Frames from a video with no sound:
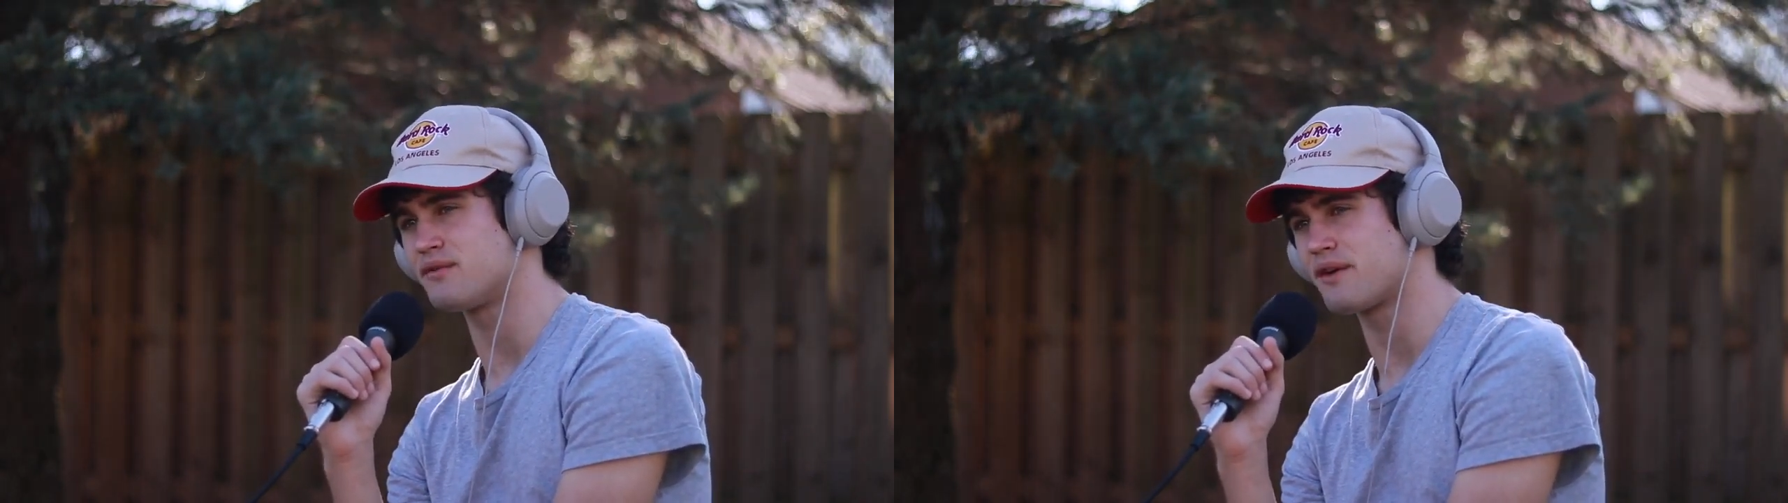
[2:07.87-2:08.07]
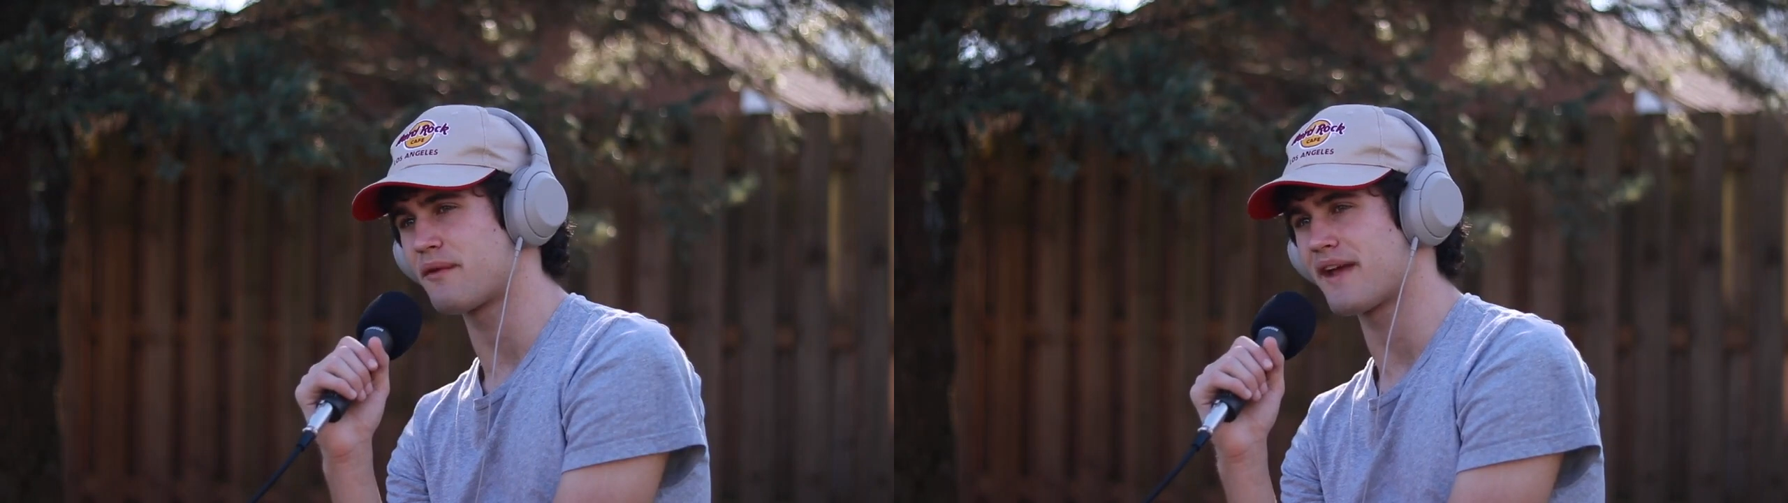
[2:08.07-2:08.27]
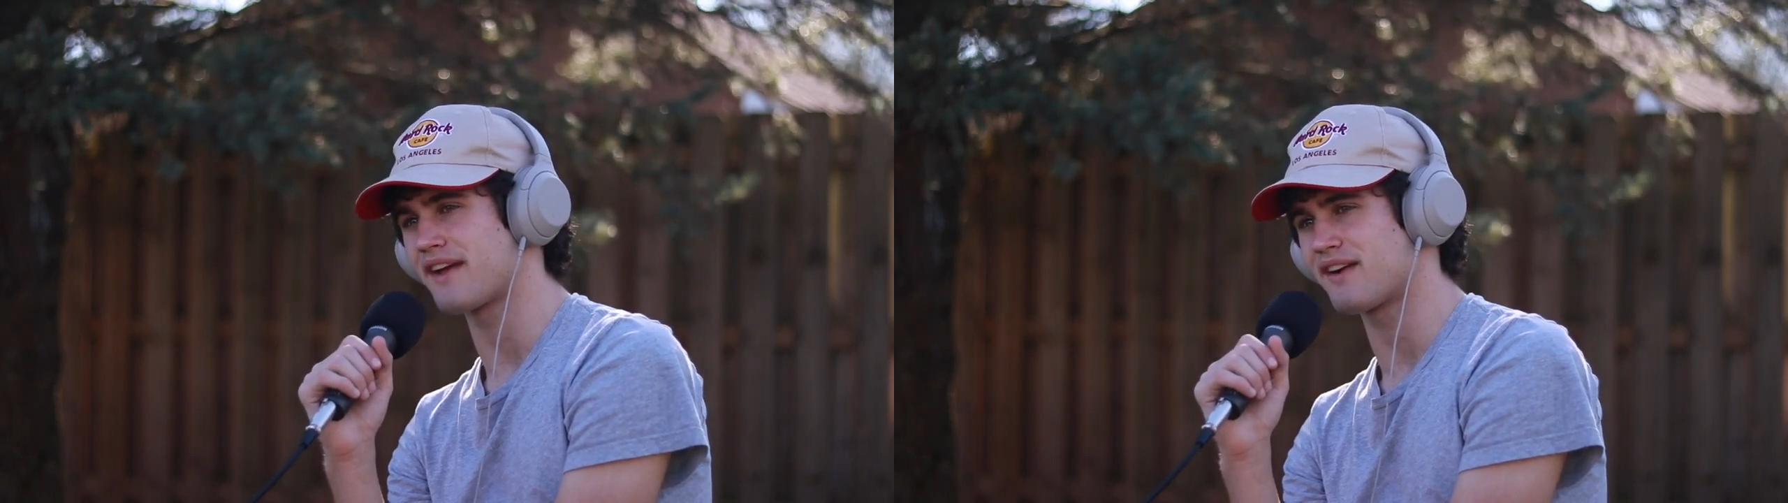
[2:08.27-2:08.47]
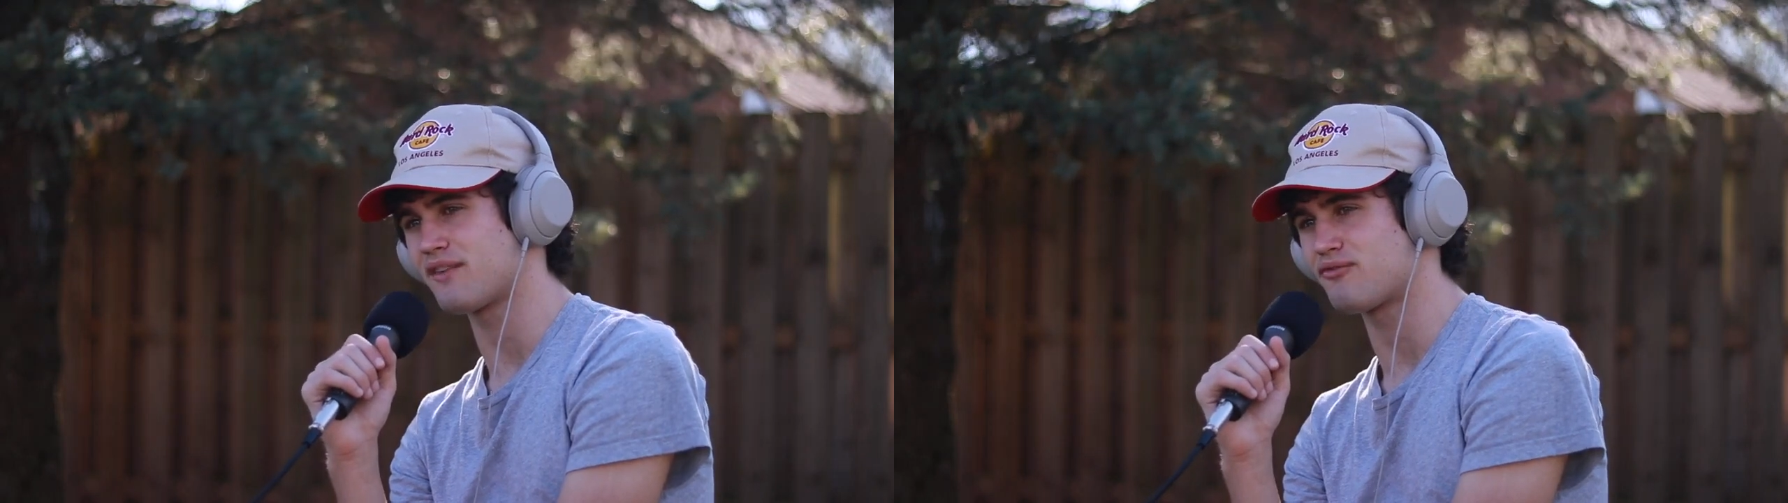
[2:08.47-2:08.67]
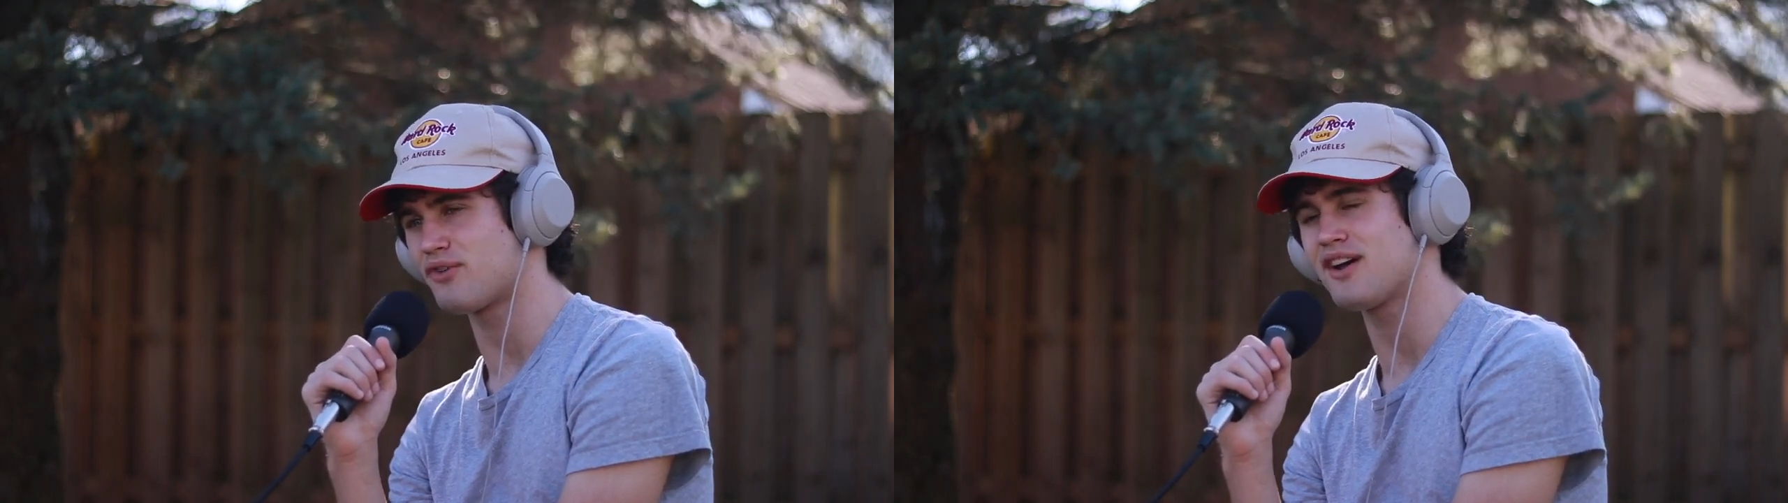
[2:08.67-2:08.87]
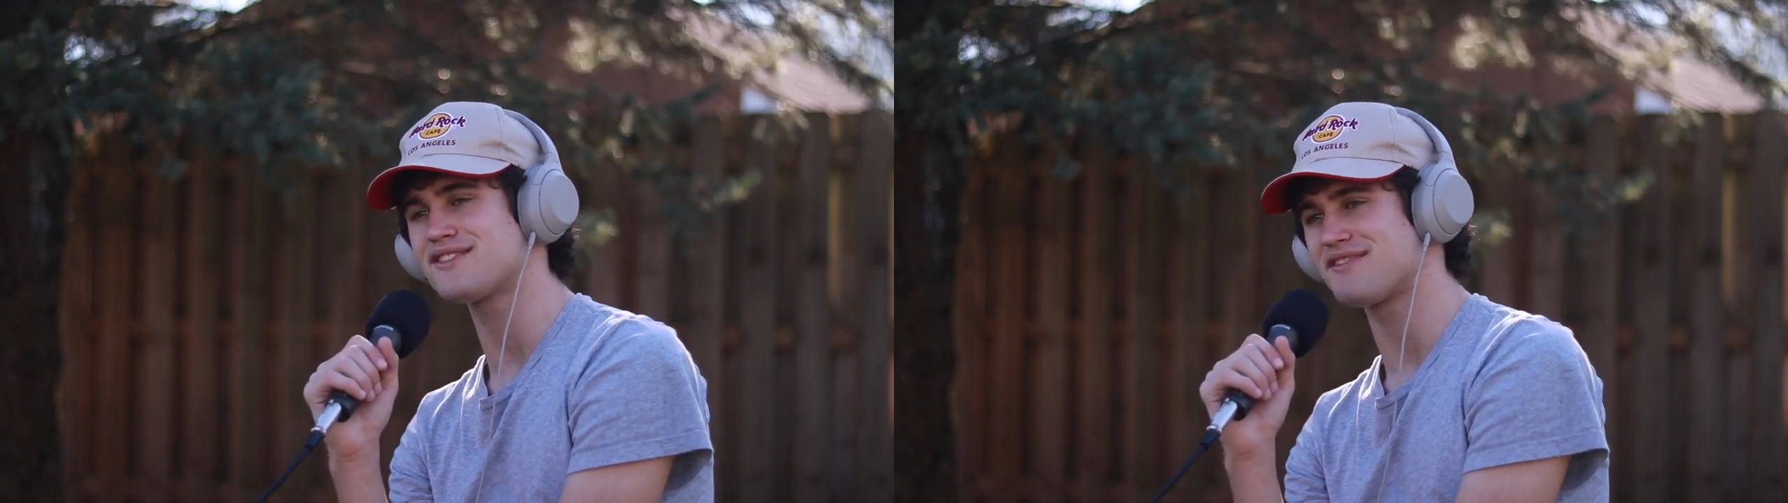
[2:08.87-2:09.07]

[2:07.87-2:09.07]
Of... We were playing across yeah.